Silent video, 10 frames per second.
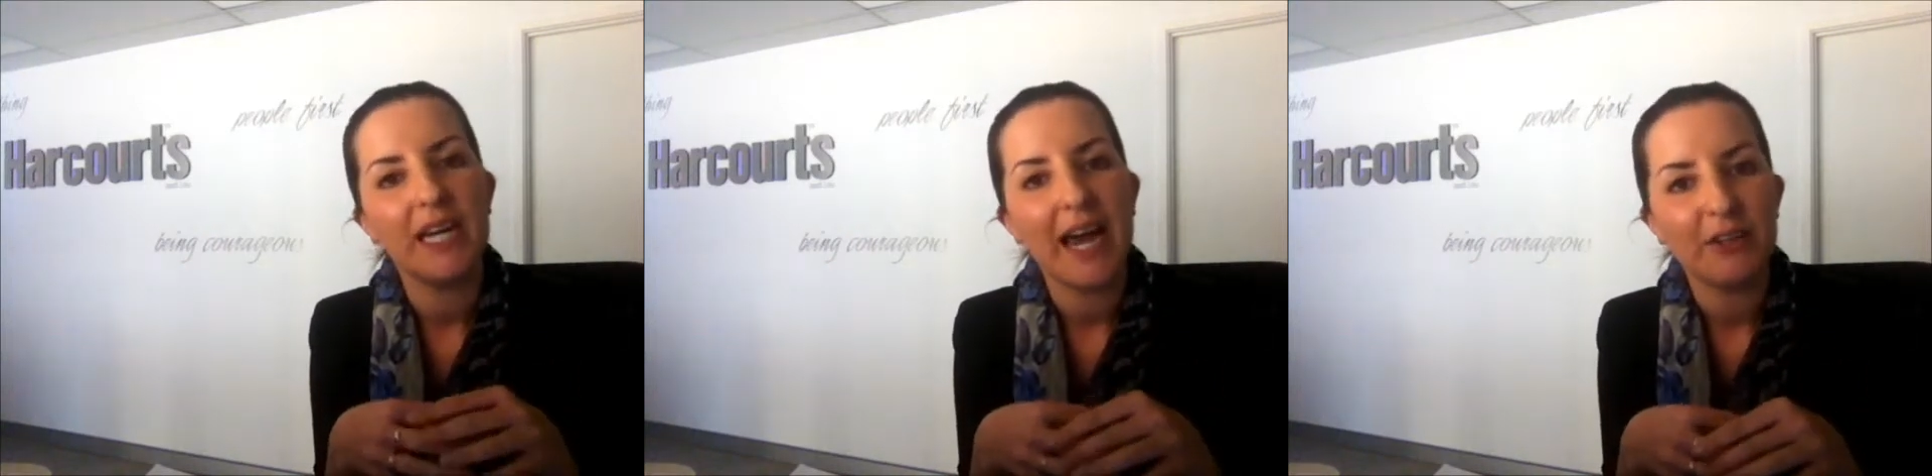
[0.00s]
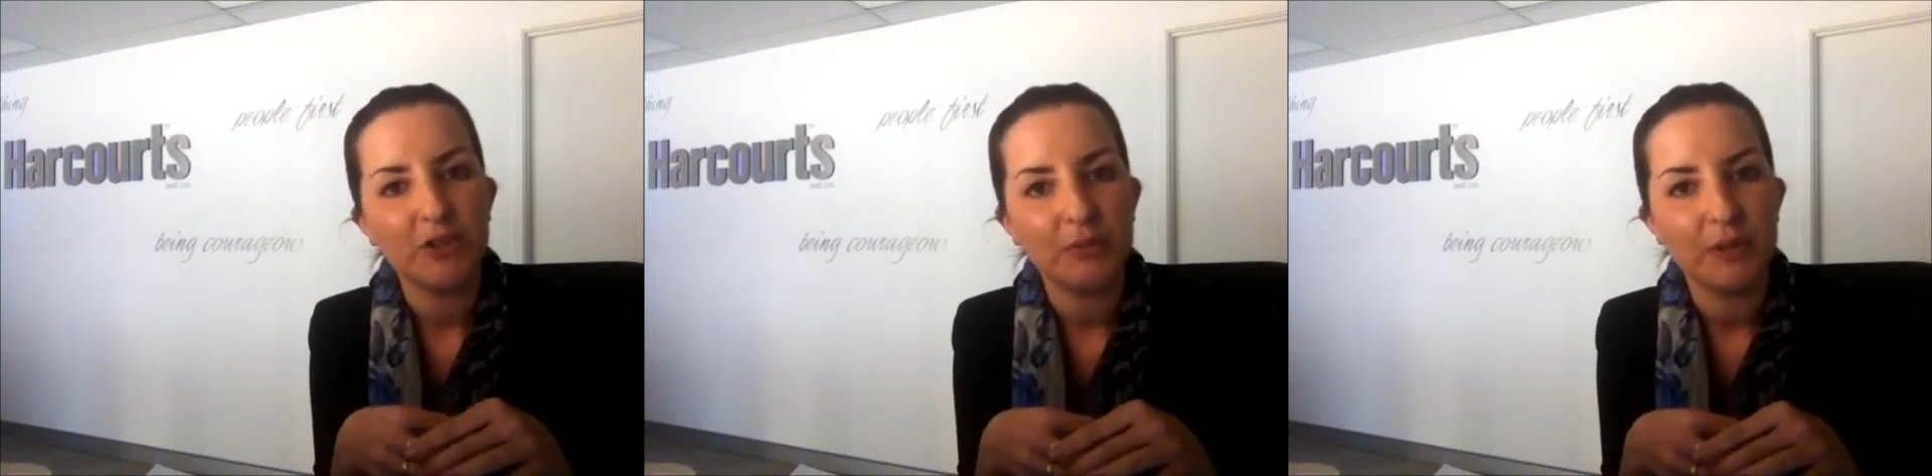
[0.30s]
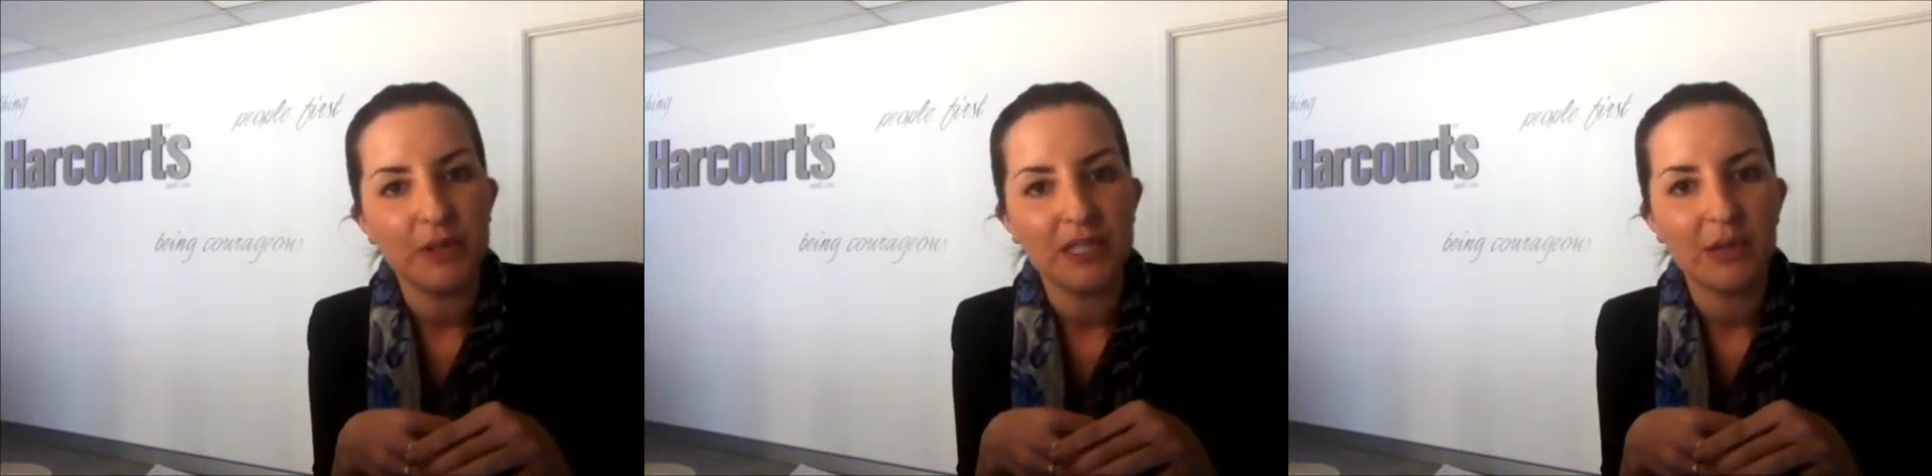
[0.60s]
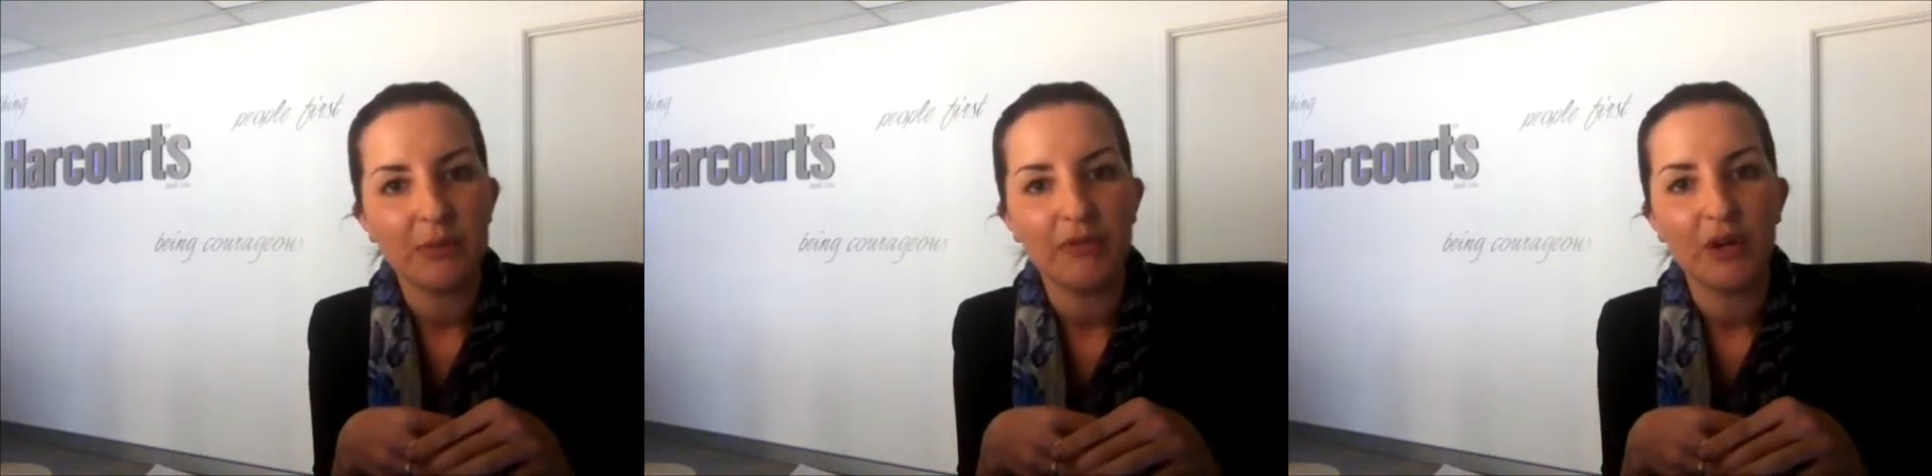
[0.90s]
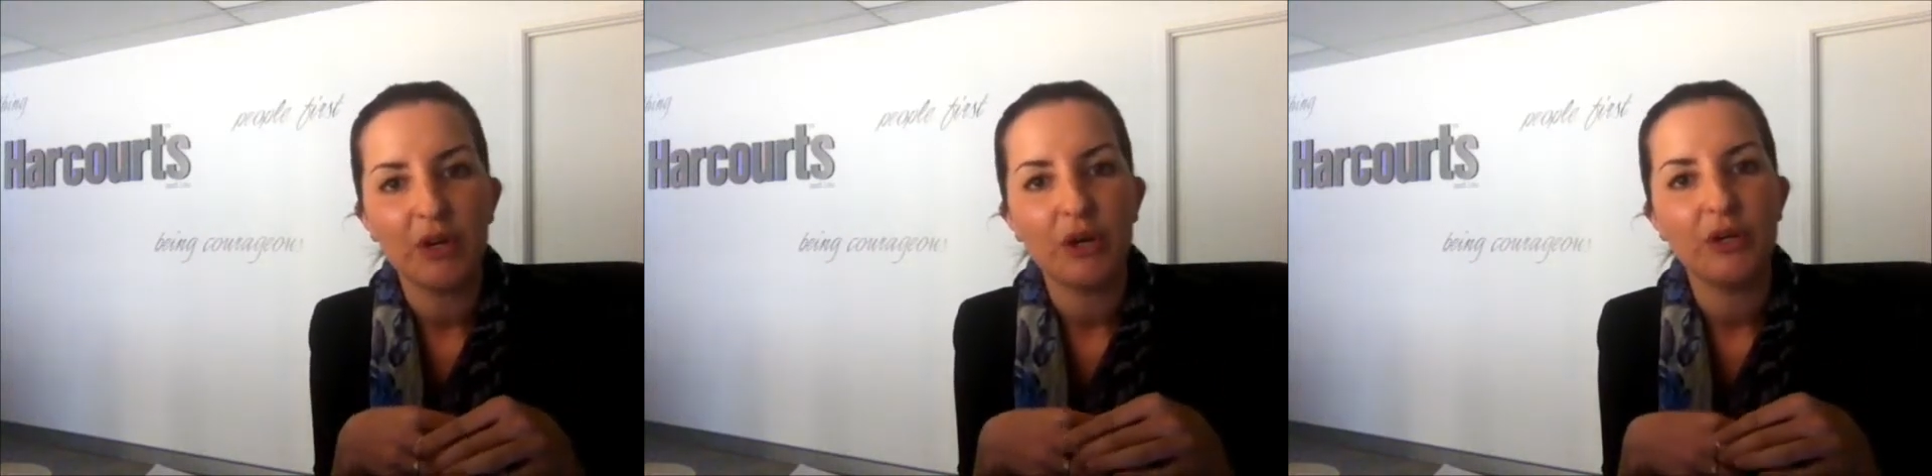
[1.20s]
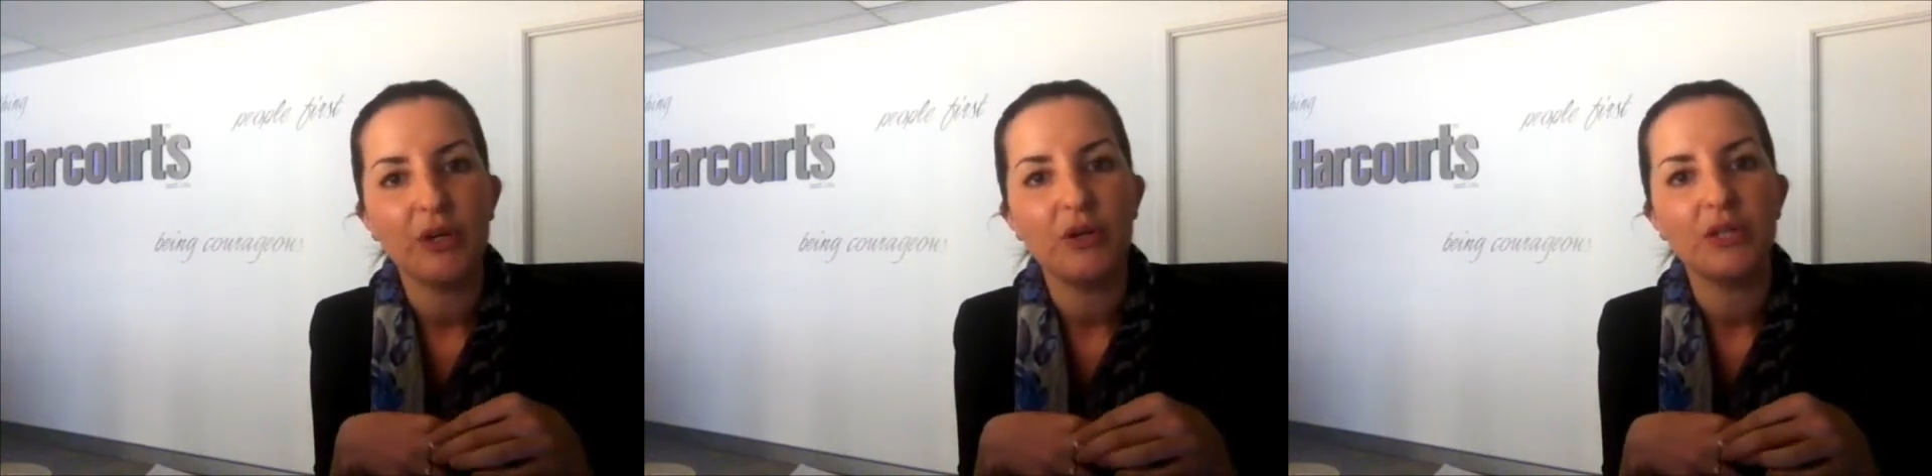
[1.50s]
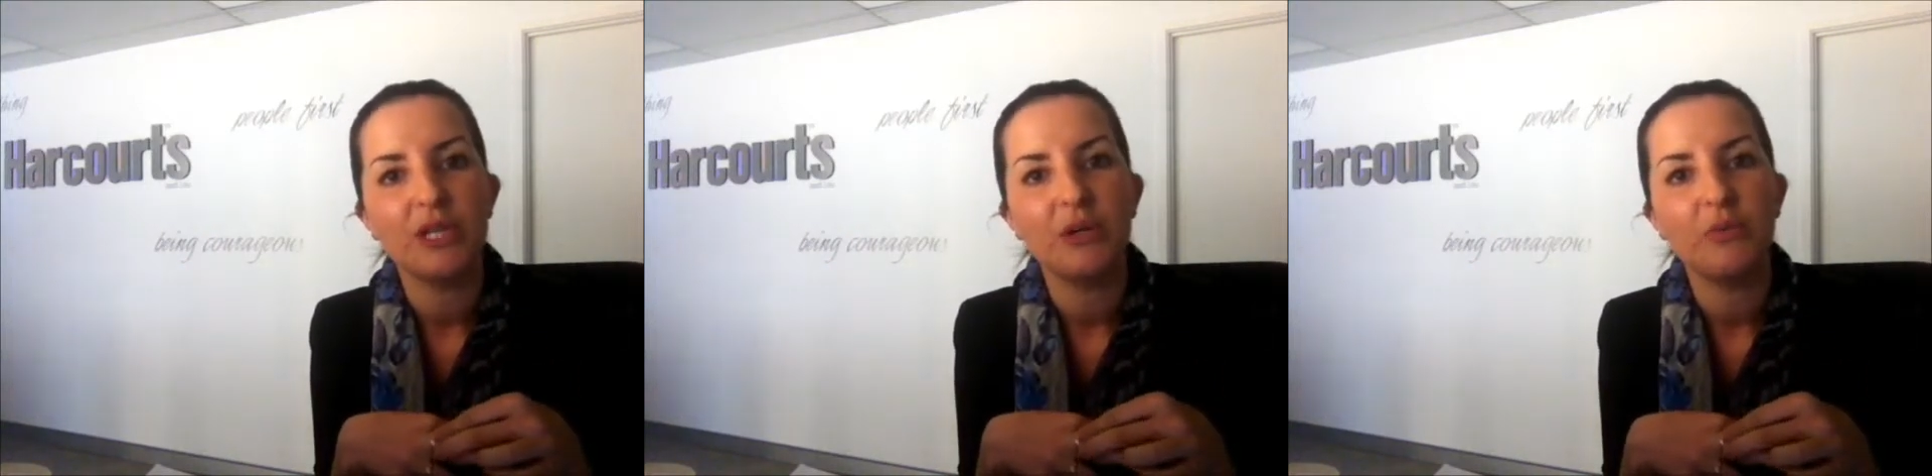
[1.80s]
attributes that we've got loaded
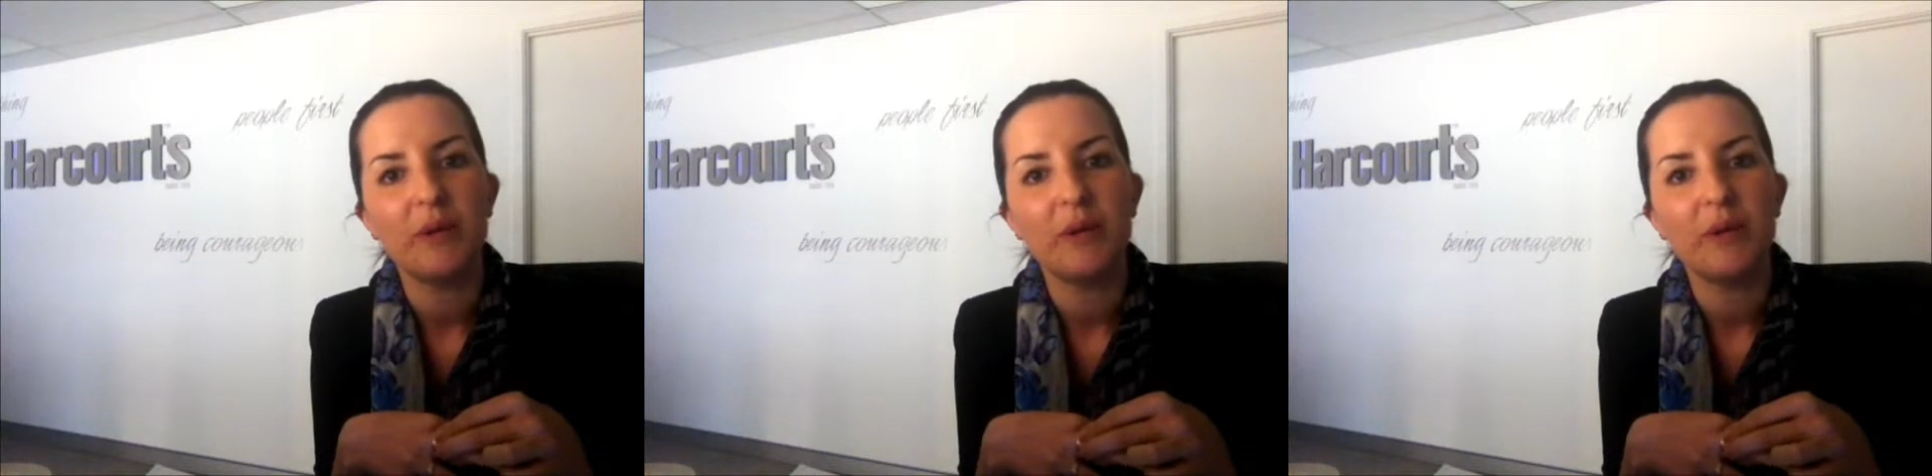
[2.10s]
onto the